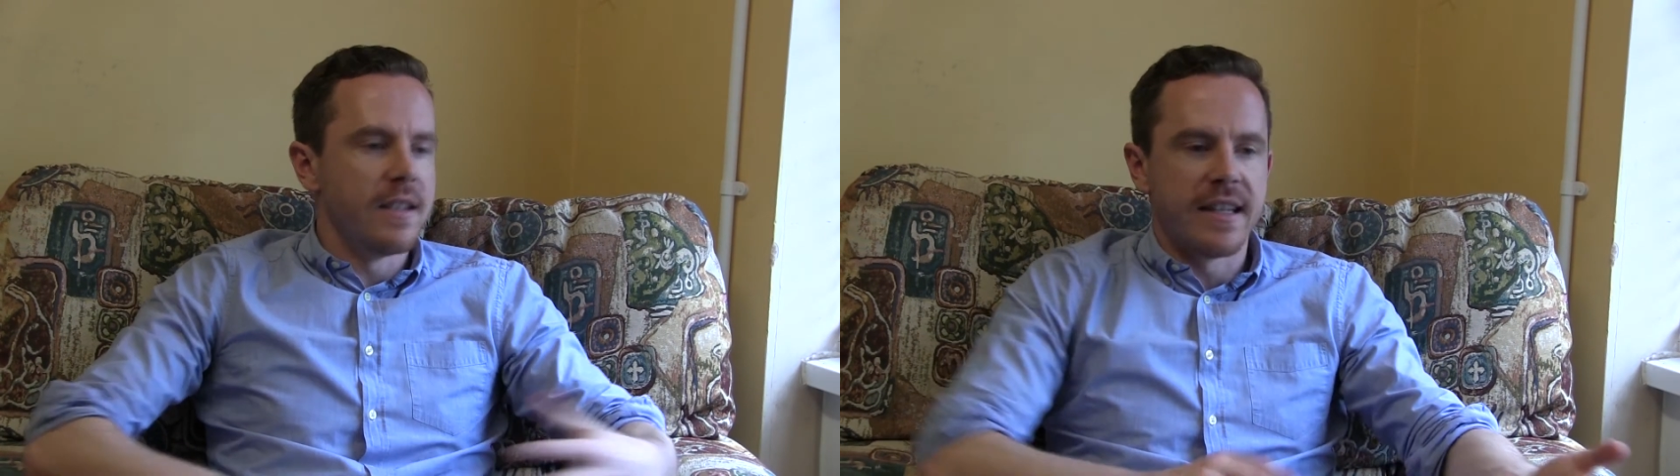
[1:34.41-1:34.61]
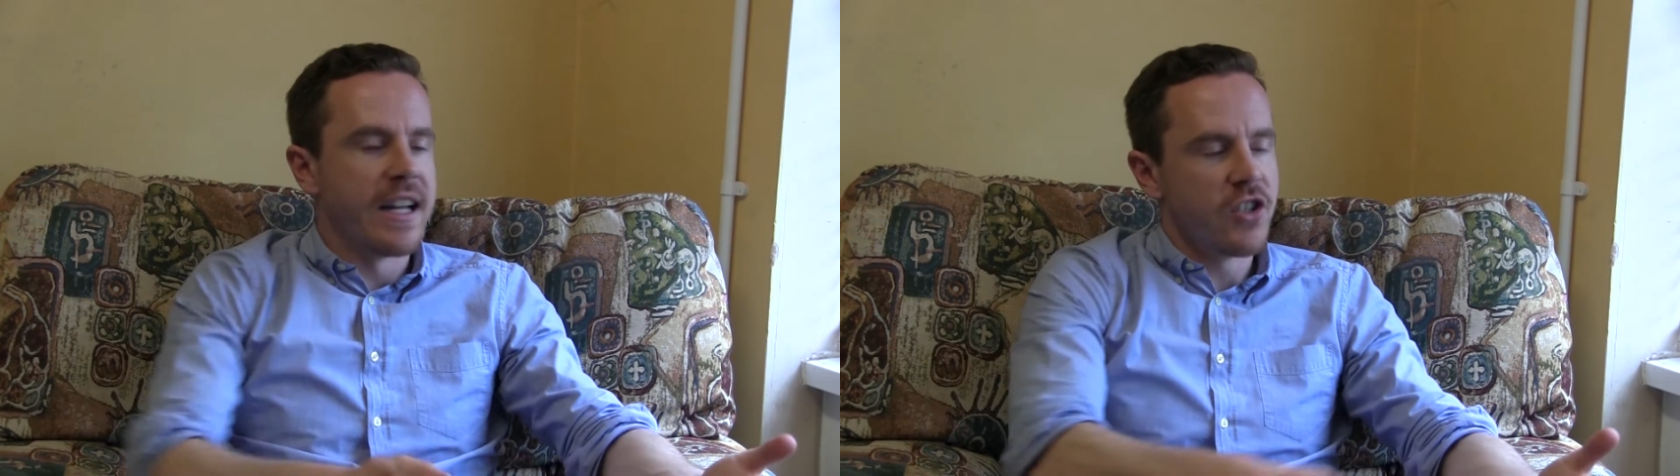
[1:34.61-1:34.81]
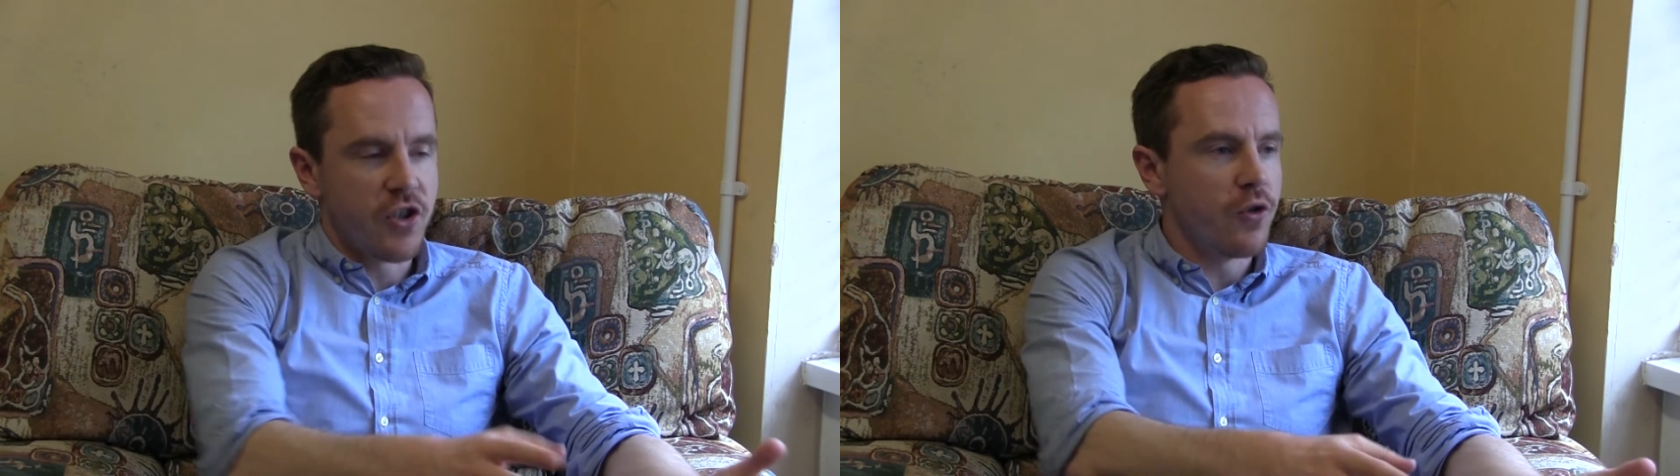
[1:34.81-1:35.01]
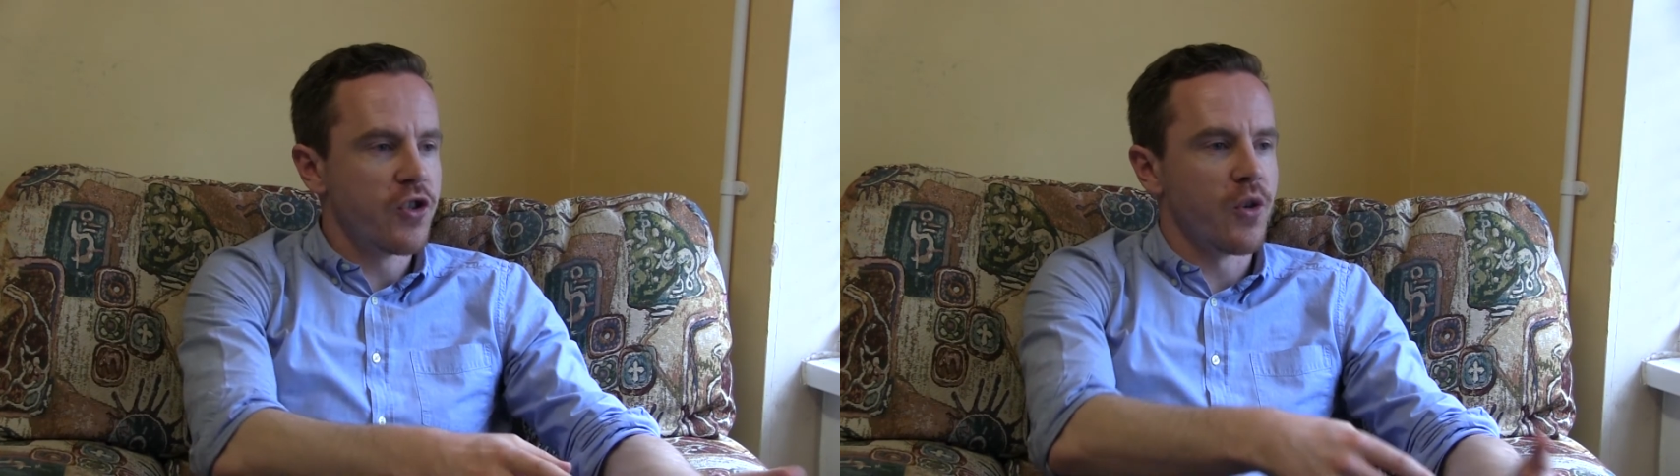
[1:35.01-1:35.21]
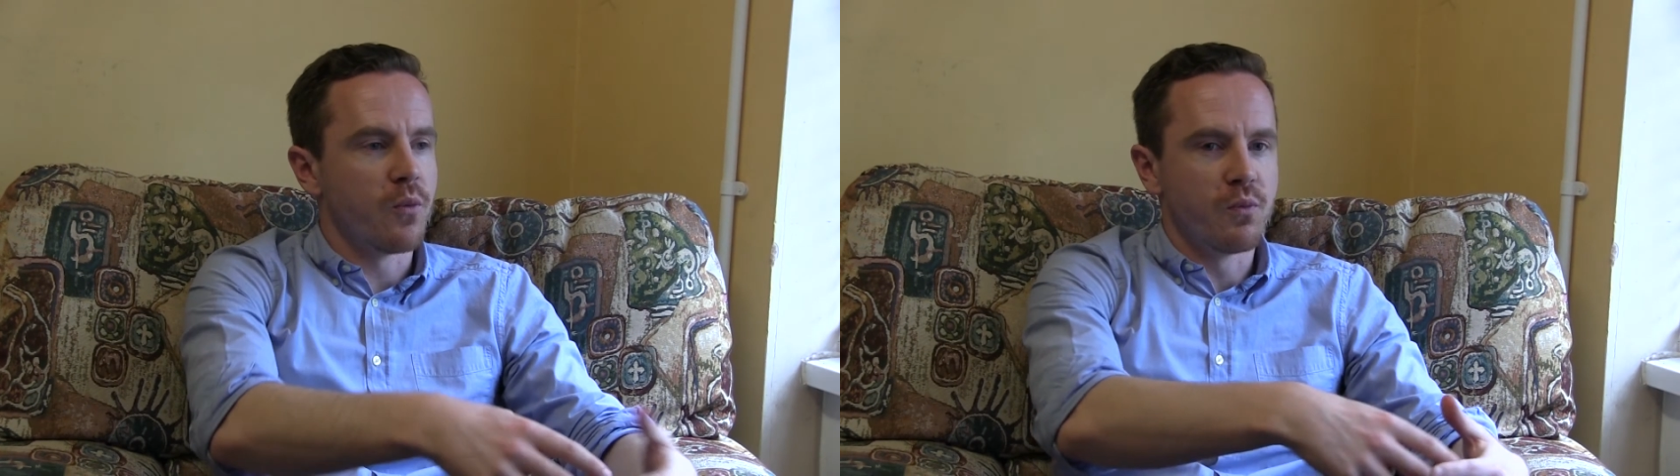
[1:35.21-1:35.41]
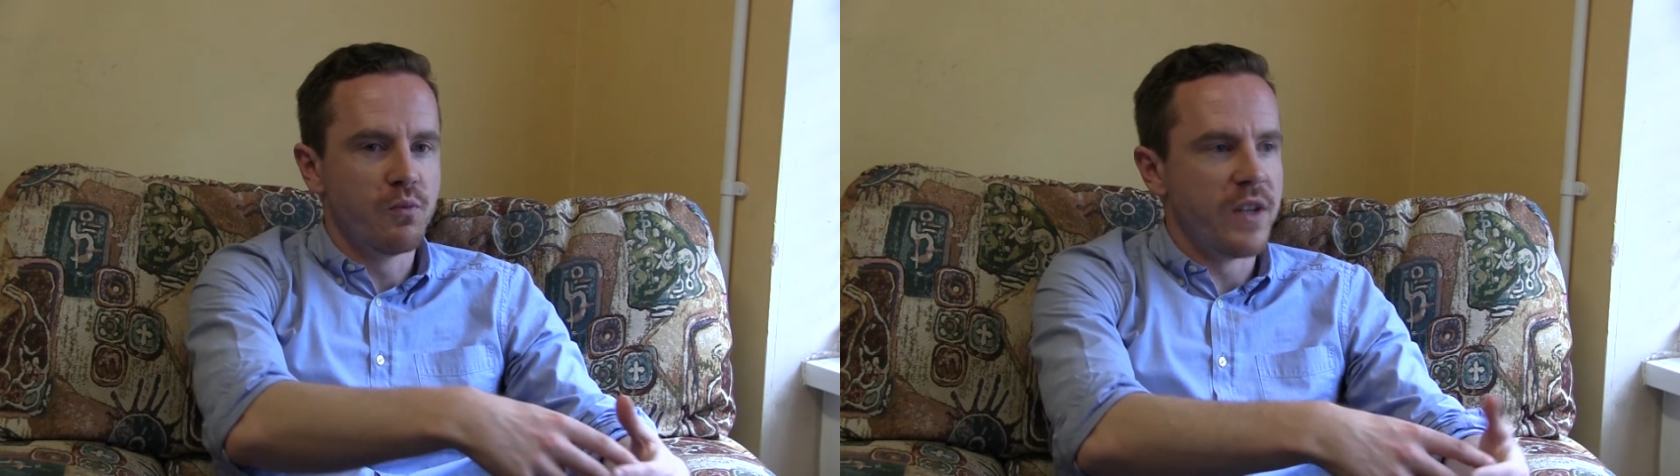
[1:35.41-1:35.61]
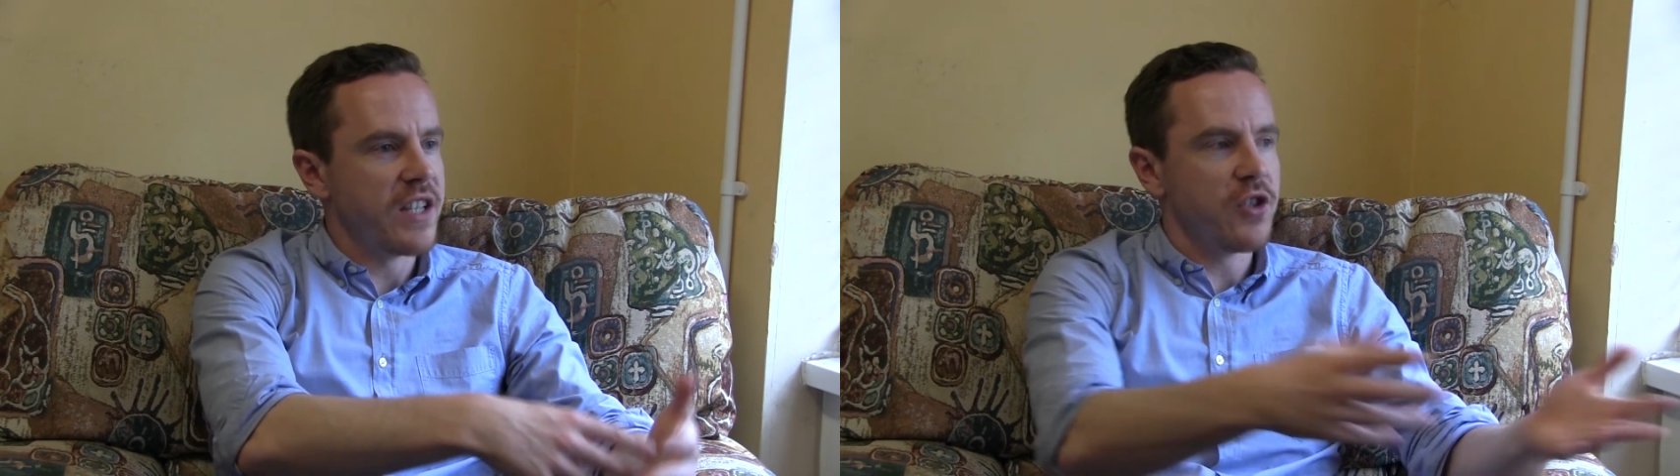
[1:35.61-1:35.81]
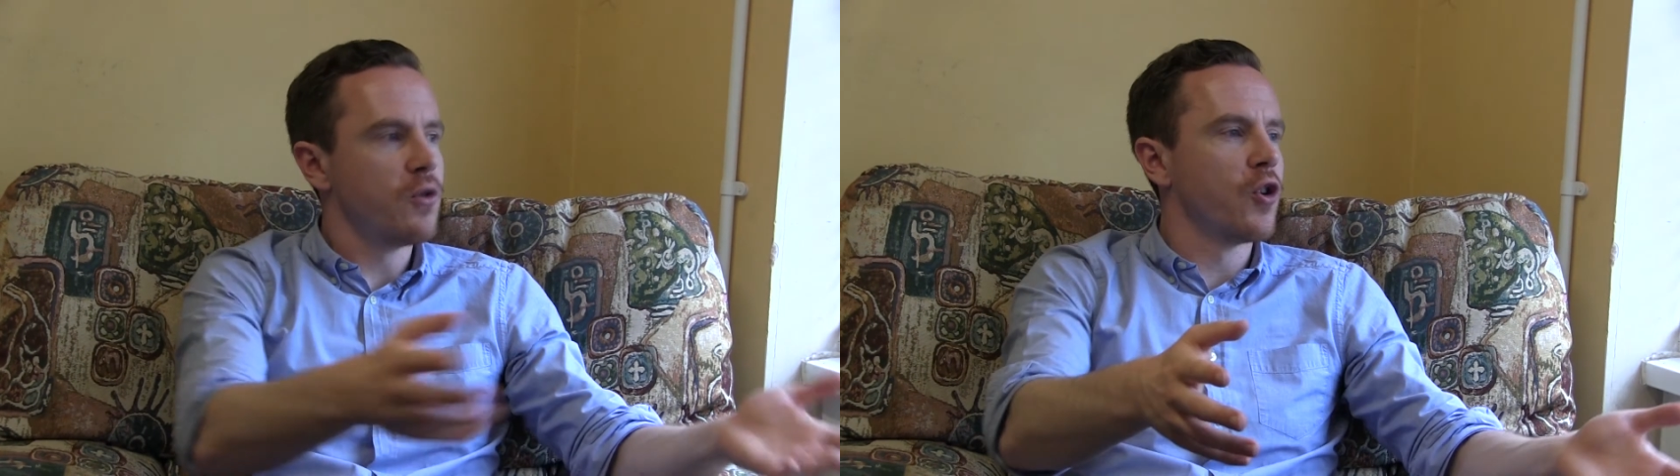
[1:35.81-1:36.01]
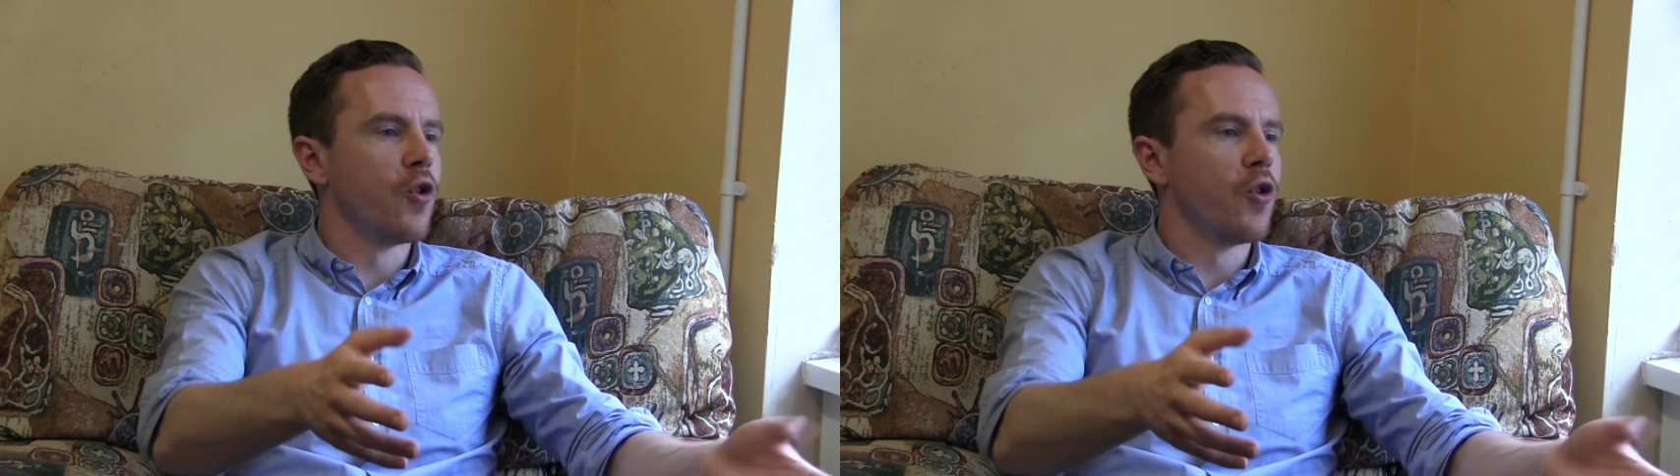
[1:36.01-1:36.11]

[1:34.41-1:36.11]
let's do a